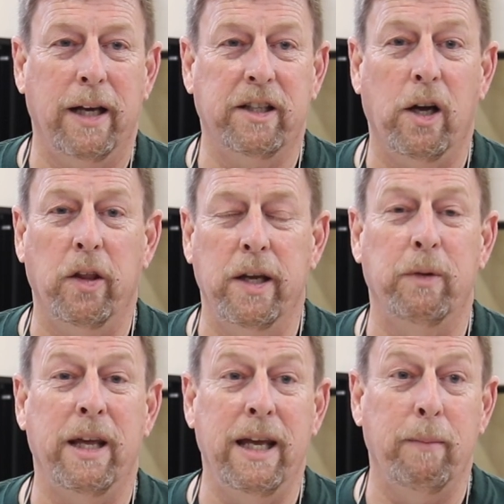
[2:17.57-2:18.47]
I tell them
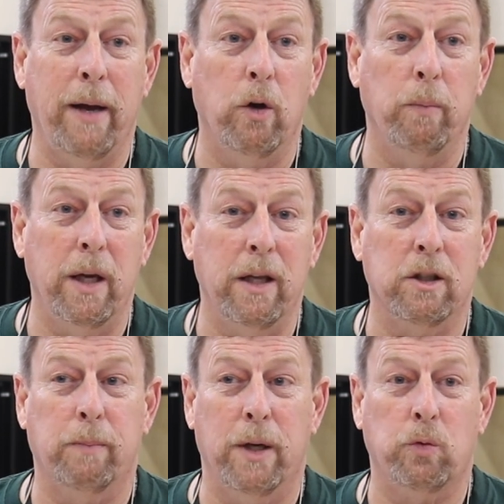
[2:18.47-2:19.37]
to email me
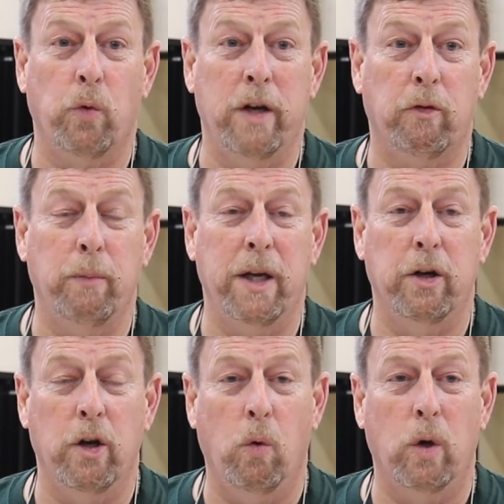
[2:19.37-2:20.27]
is the best way for me to
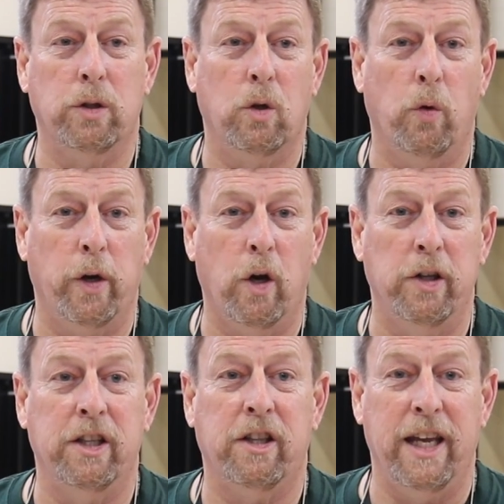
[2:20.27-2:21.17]
know what's going
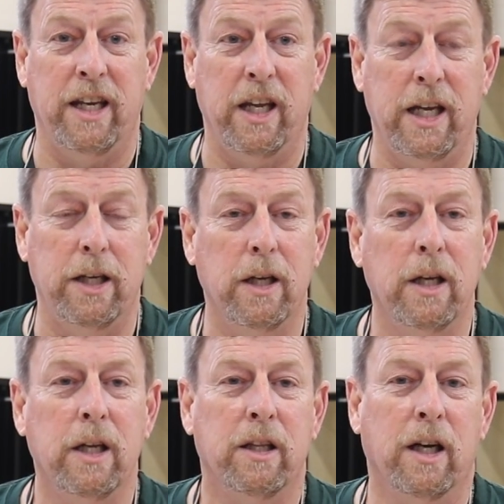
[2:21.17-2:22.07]
on that they need.
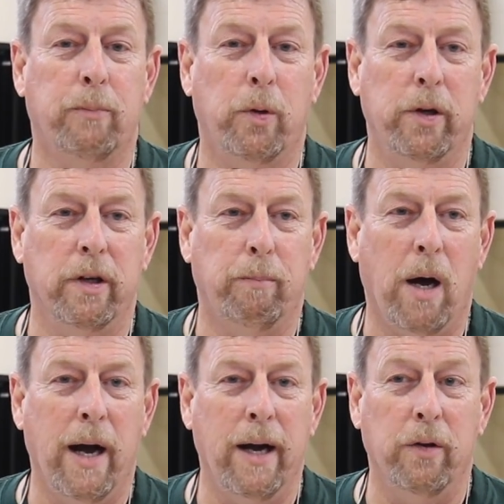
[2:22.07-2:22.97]
Then I put it in a
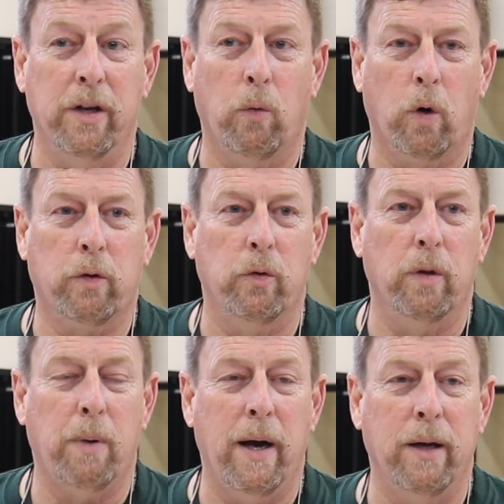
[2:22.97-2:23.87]
pile and I work through the
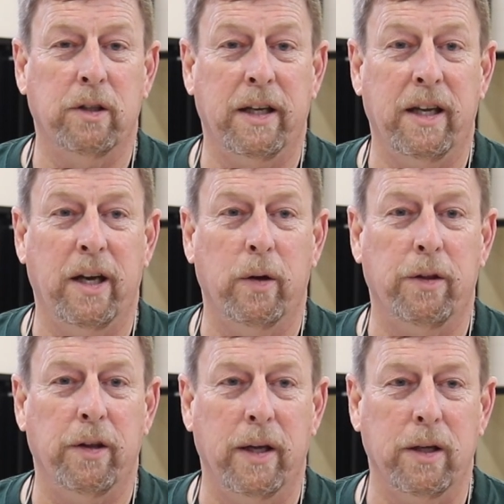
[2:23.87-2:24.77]
pile, taking care of
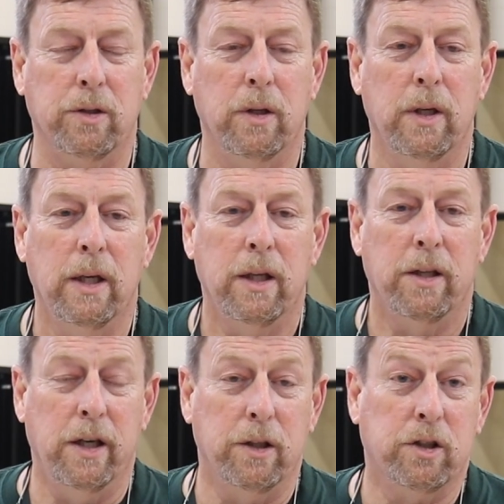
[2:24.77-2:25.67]
things.
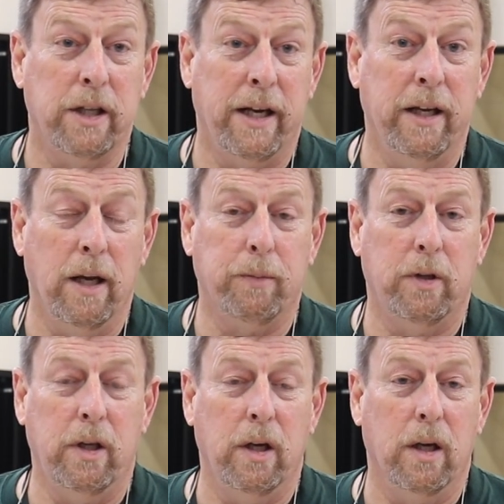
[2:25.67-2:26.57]
Then it's setting up
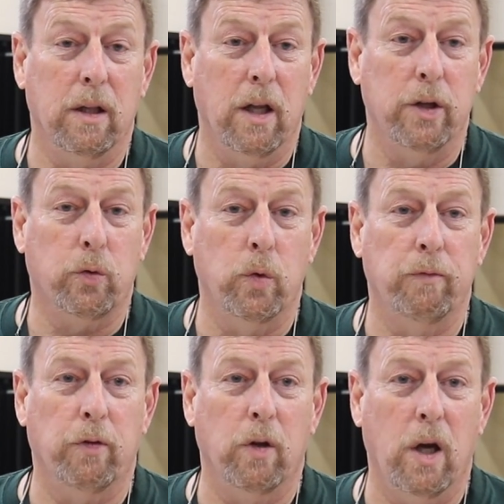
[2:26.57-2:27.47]
the lunchroom
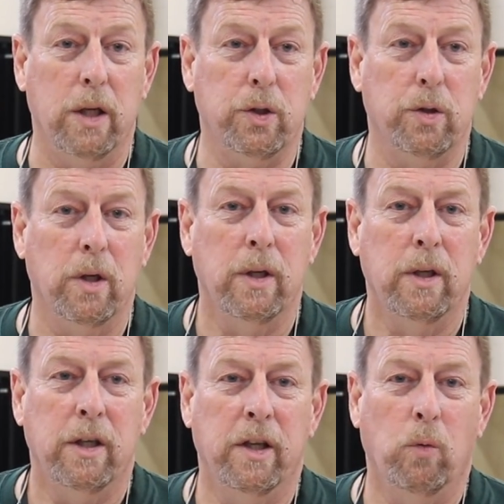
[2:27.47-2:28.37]
for lunch.
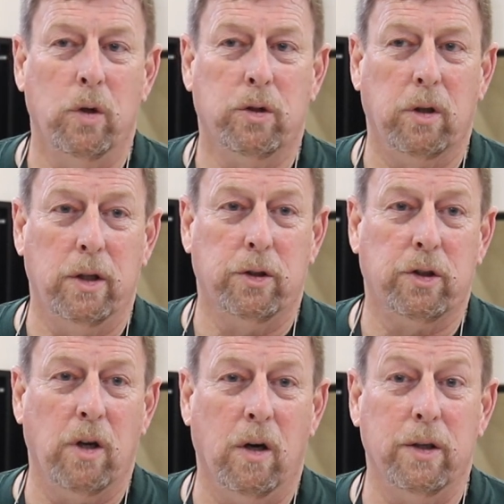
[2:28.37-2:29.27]
Then once lunch
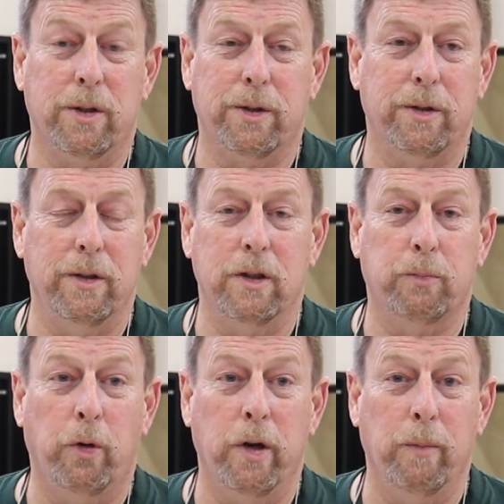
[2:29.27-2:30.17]
starts, it
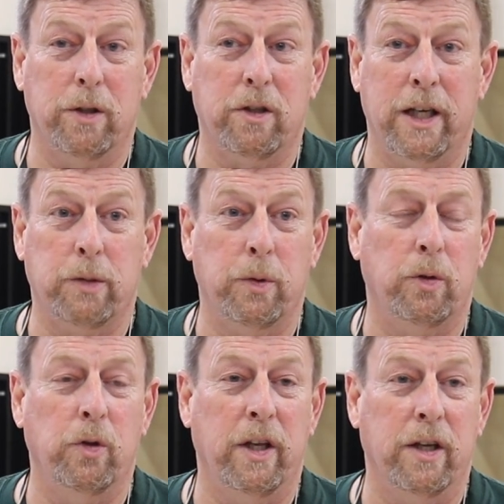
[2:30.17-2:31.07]
pretty much takes me
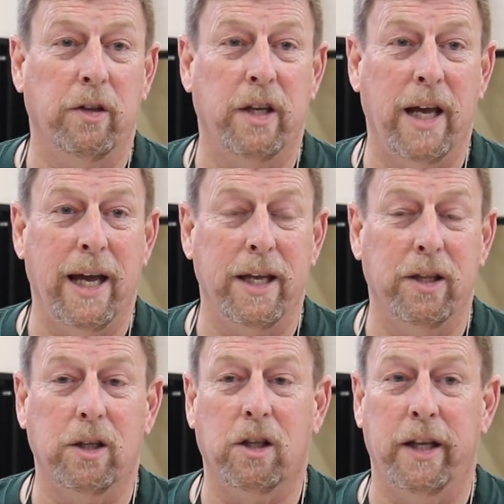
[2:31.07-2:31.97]
through the end of the day, and
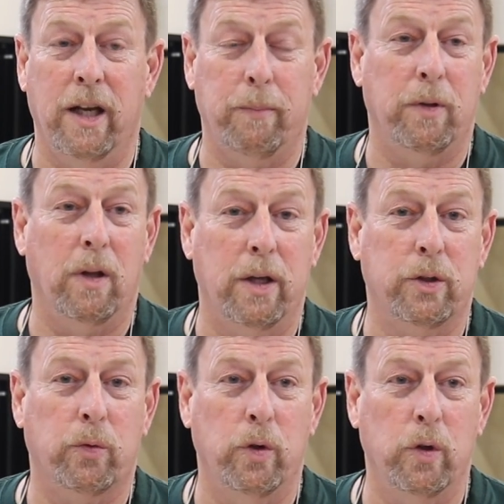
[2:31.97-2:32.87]
then clean up the
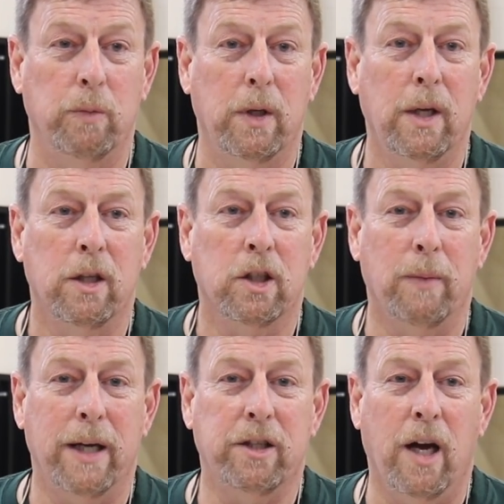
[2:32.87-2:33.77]
lunchroom. So
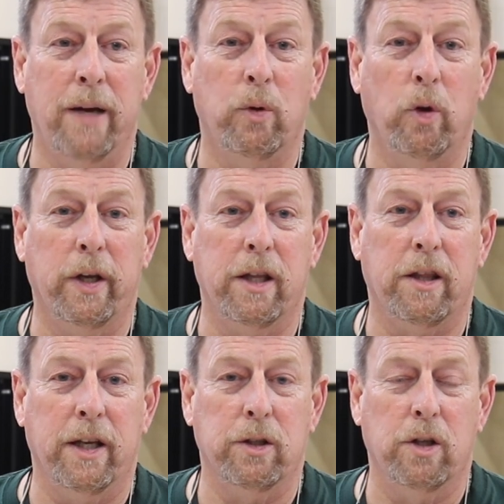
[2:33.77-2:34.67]
my time to really get
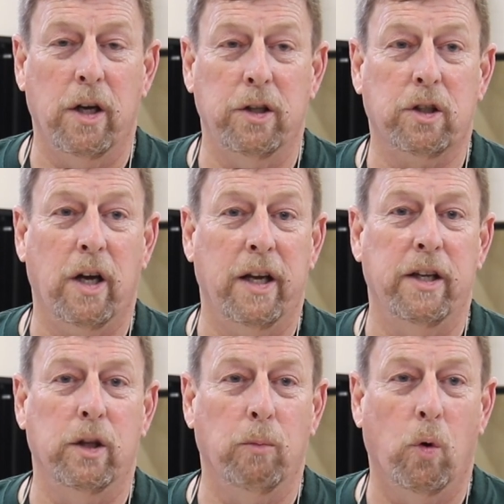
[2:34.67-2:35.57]
things done is kind of
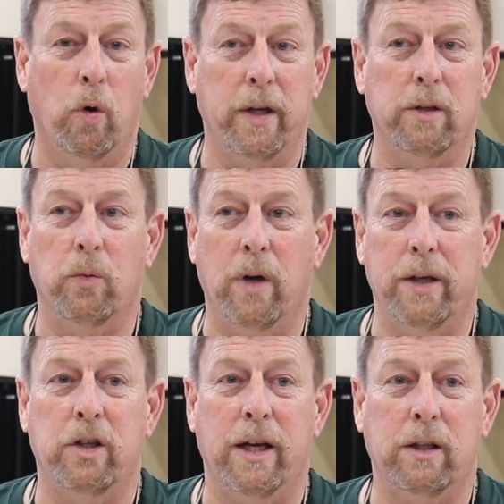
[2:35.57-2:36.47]
in the mornings when I
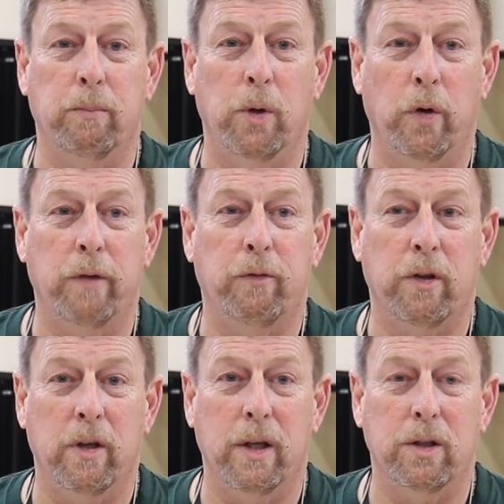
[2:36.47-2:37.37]
check the building for
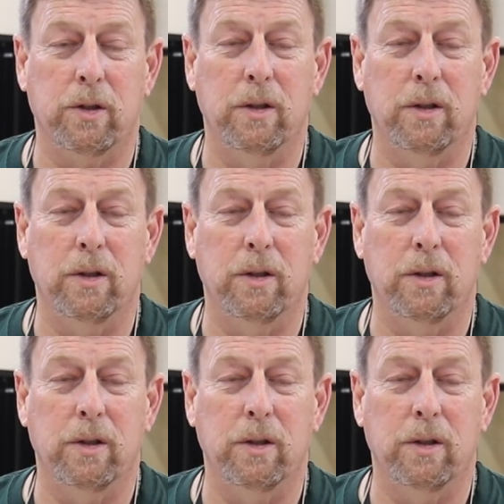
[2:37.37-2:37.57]
things.